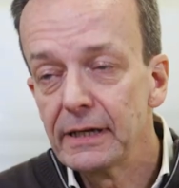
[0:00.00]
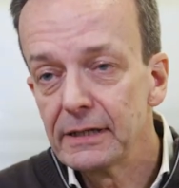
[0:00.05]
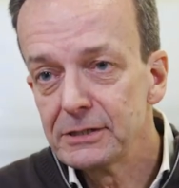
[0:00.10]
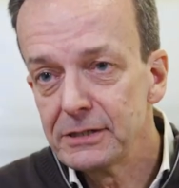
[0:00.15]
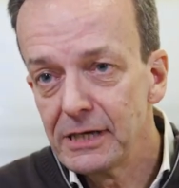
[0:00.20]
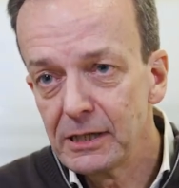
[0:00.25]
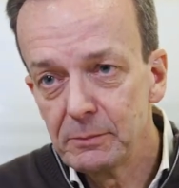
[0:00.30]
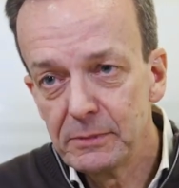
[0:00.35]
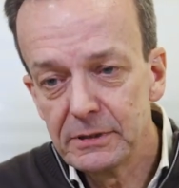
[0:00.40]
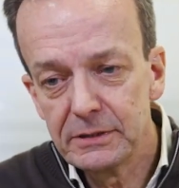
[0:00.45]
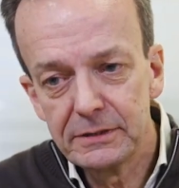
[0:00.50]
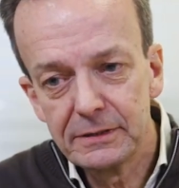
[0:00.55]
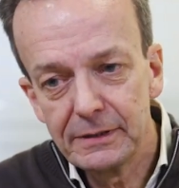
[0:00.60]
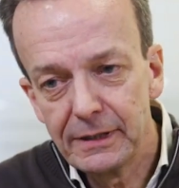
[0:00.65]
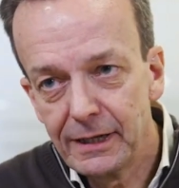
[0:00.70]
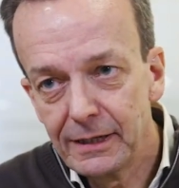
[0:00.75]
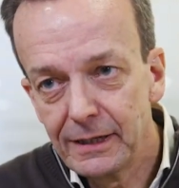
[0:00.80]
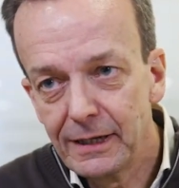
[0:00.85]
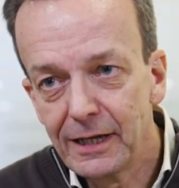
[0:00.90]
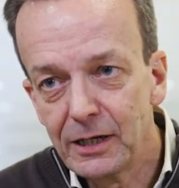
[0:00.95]
that segment,
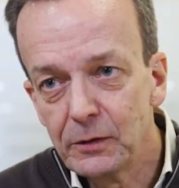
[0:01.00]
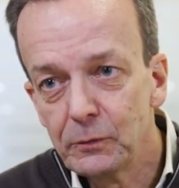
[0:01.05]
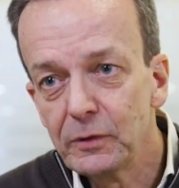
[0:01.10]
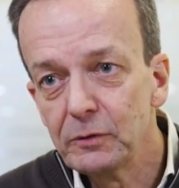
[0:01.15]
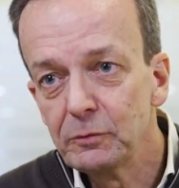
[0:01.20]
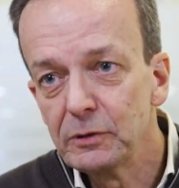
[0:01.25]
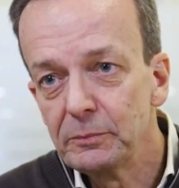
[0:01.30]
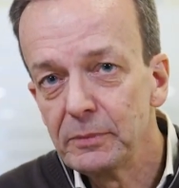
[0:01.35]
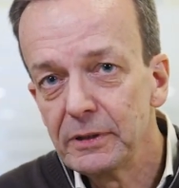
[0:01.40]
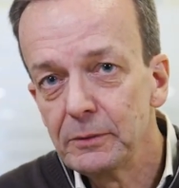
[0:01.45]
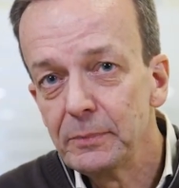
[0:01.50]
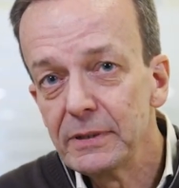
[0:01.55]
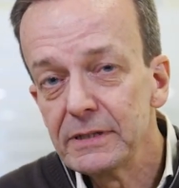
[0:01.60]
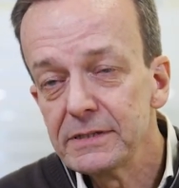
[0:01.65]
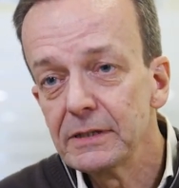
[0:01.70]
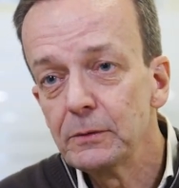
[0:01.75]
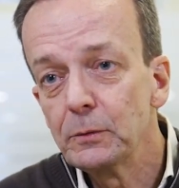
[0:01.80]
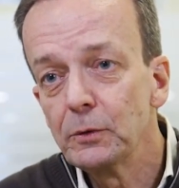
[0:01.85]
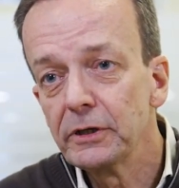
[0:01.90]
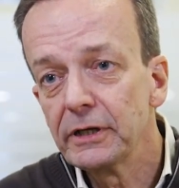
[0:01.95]
and we will be
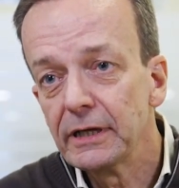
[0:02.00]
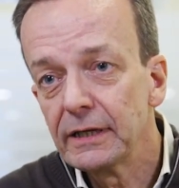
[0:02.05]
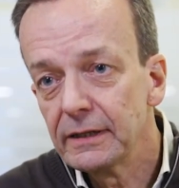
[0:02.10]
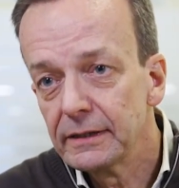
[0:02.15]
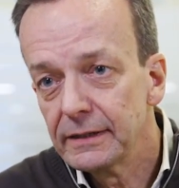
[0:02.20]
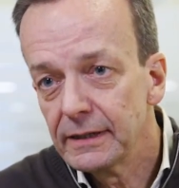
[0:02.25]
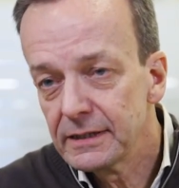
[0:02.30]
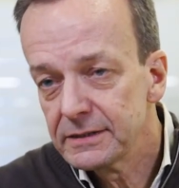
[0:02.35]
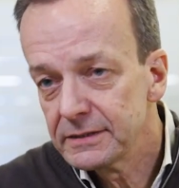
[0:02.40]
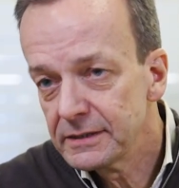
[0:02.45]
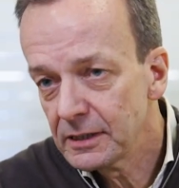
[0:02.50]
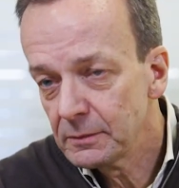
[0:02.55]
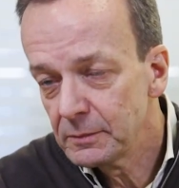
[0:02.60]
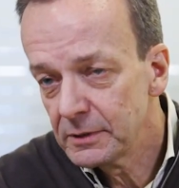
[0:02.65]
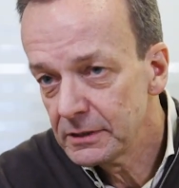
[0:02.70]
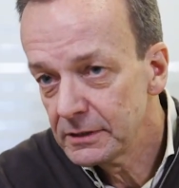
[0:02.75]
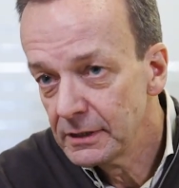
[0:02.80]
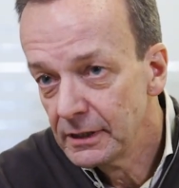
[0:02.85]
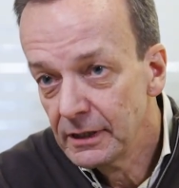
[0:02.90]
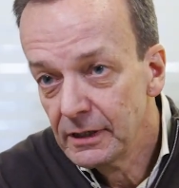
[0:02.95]
busy working in that
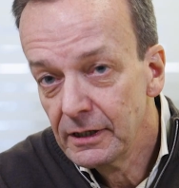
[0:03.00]
segment